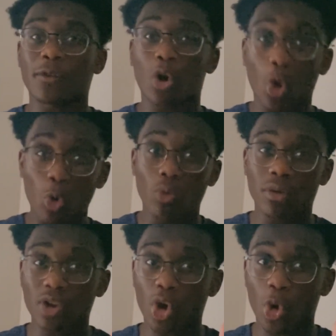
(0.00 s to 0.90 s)
your
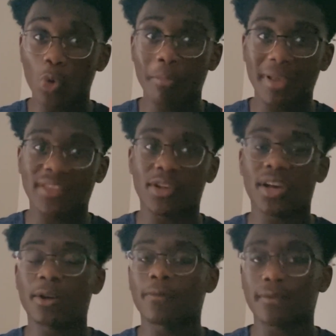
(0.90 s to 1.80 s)
own mental
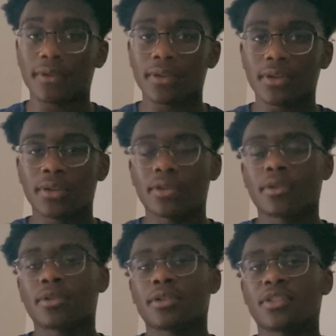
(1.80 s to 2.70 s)
health,
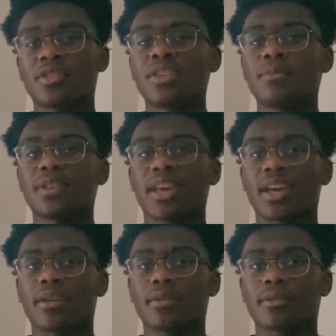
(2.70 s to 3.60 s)
you seem to get